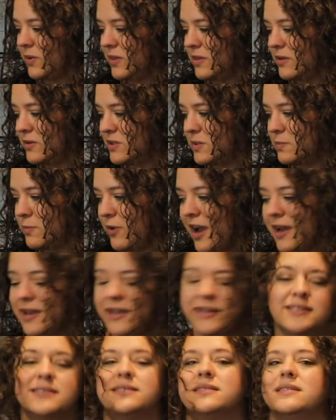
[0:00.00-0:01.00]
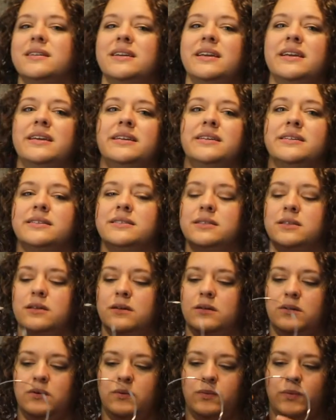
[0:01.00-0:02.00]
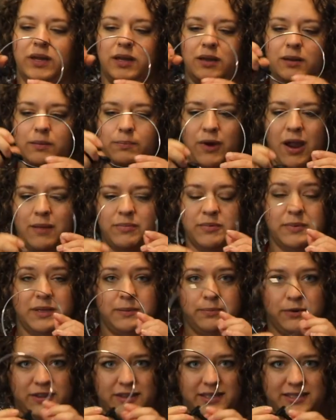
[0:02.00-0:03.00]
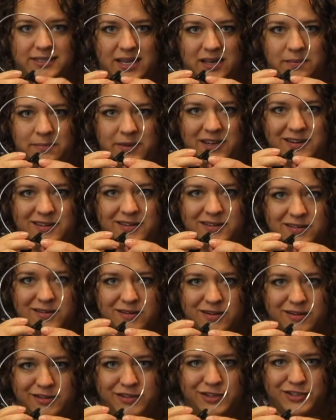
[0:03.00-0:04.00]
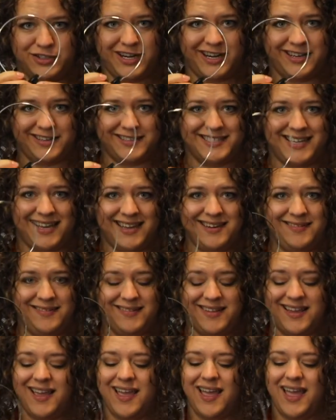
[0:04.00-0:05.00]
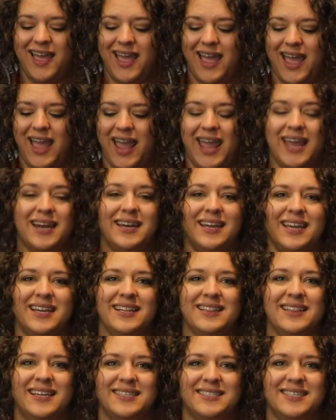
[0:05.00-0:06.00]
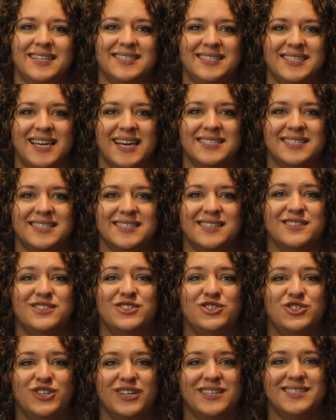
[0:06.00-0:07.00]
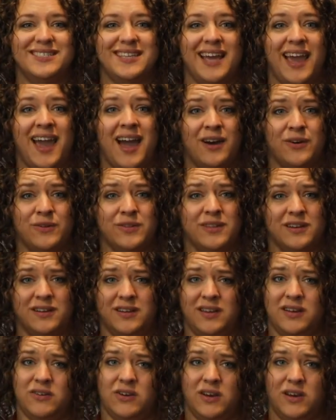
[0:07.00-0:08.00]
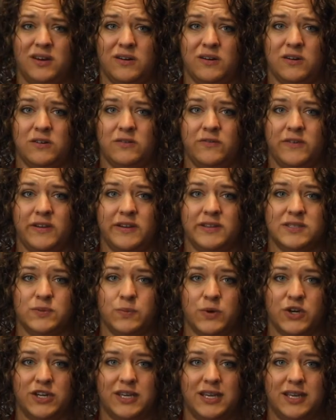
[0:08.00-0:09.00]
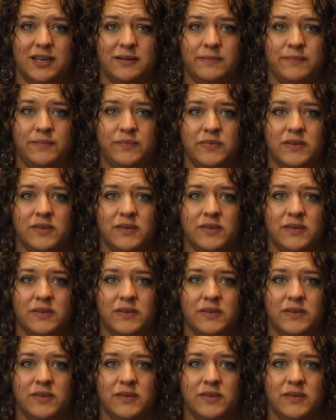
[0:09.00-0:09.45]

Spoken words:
with those brackets is we probably put this headband on your child's head, and it lets us test just how their hearing nerve is working.